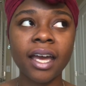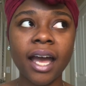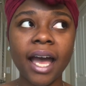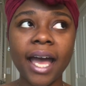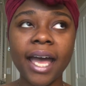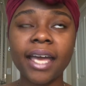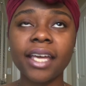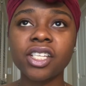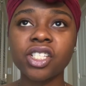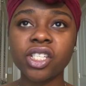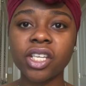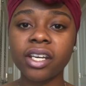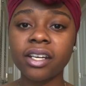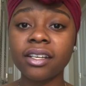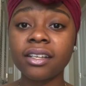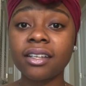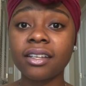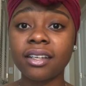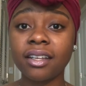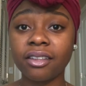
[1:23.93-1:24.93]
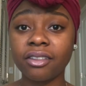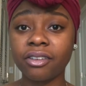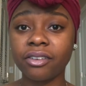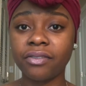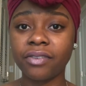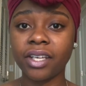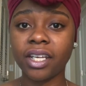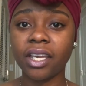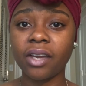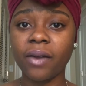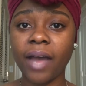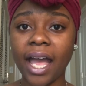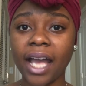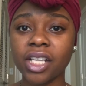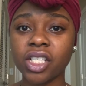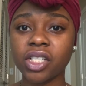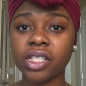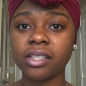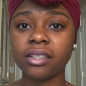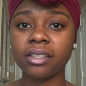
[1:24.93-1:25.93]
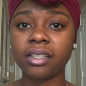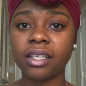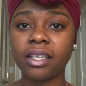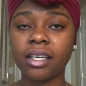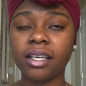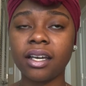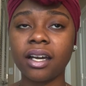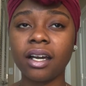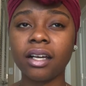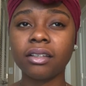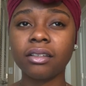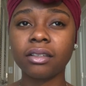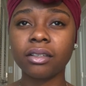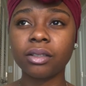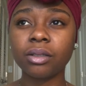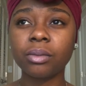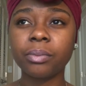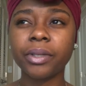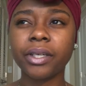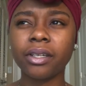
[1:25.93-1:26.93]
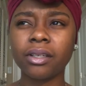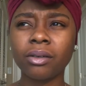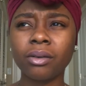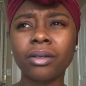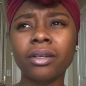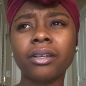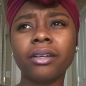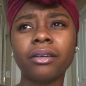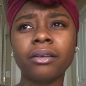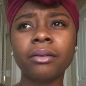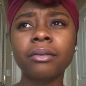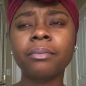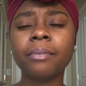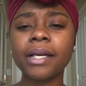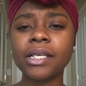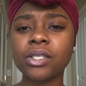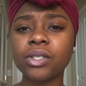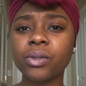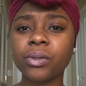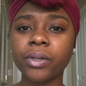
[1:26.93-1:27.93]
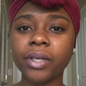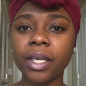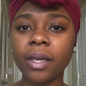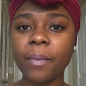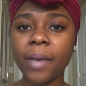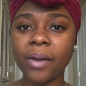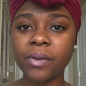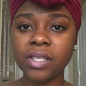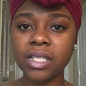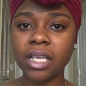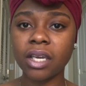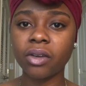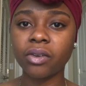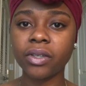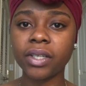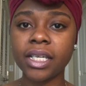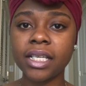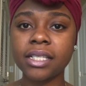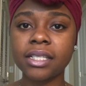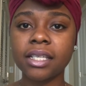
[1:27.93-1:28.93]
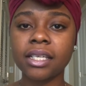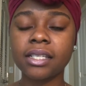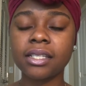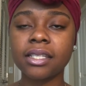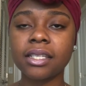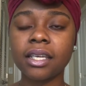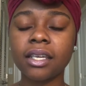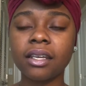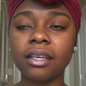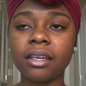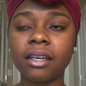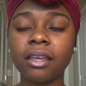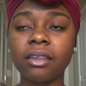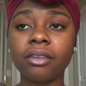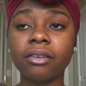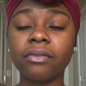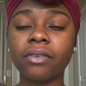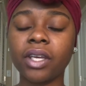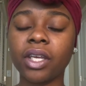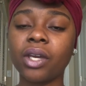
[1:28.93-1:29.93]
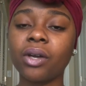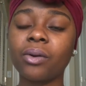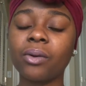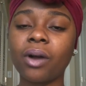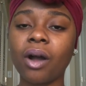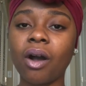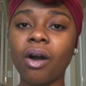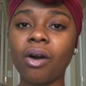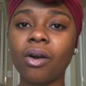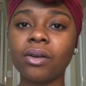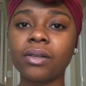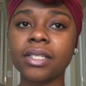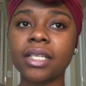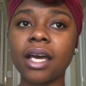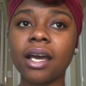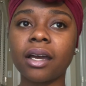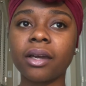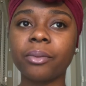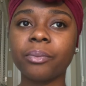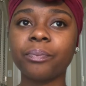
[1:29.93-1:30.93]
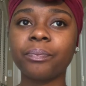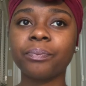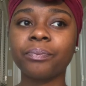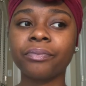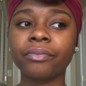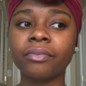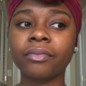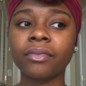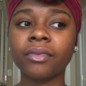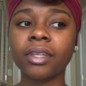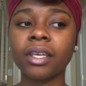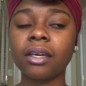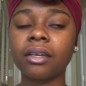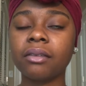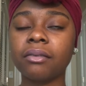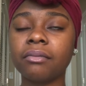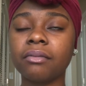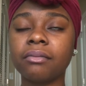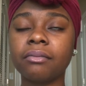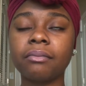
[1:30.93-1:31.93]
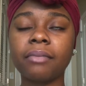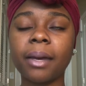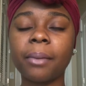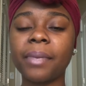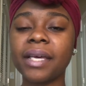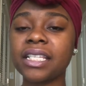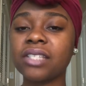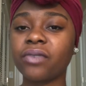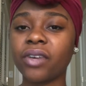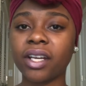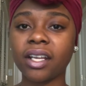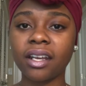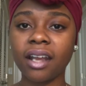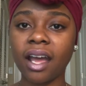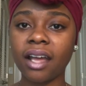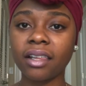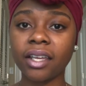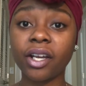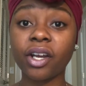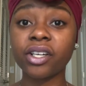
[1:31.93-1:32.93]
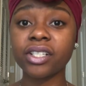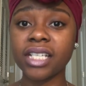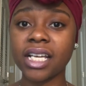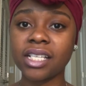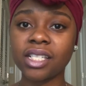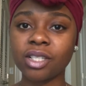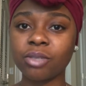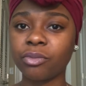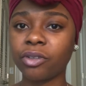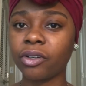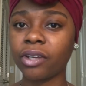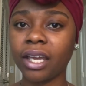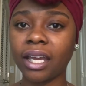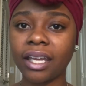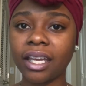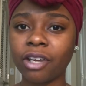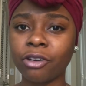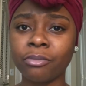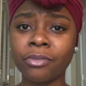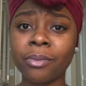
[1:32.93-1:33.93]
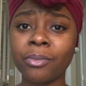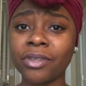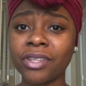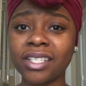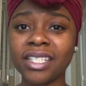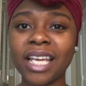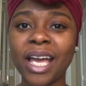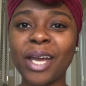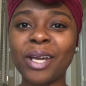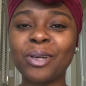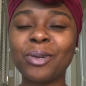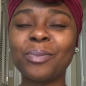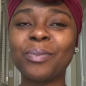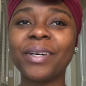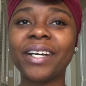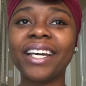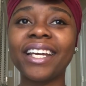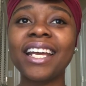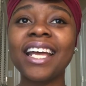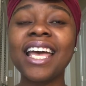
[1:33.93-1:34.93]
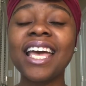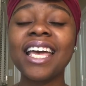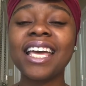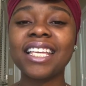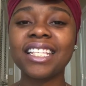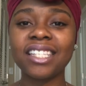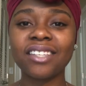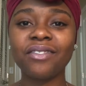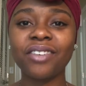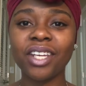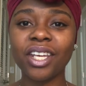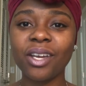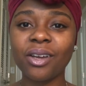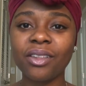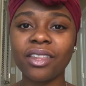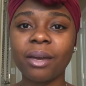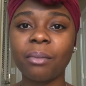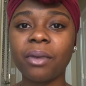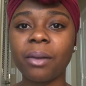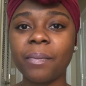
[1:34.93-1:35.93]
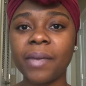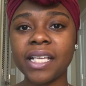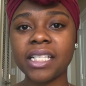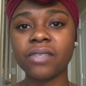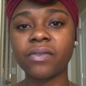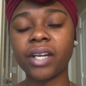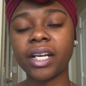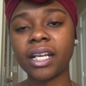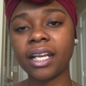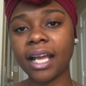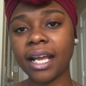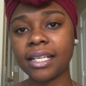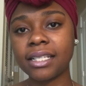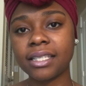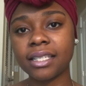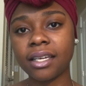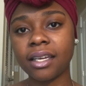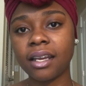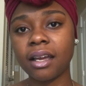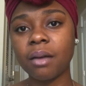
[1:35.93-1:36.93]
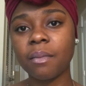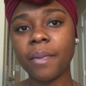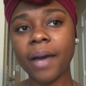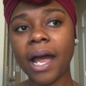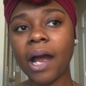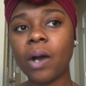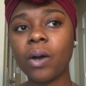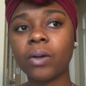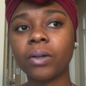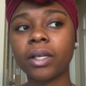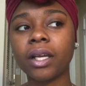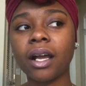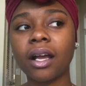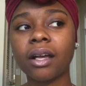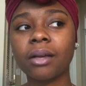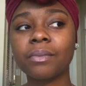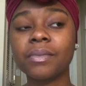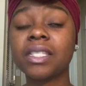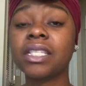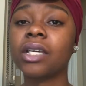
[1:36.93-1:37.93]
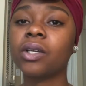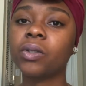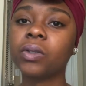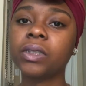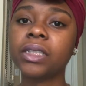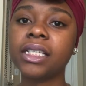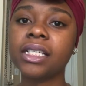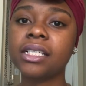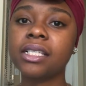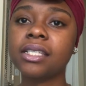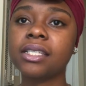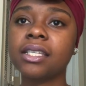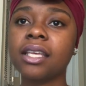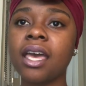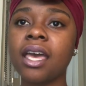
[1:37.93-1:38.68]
I shared in another video actually a little bit, or my story about singleness. It's in another video called My Best Friend and I, like our testimony. I can't remember the title, but it's a video that my best friend and I did about singleness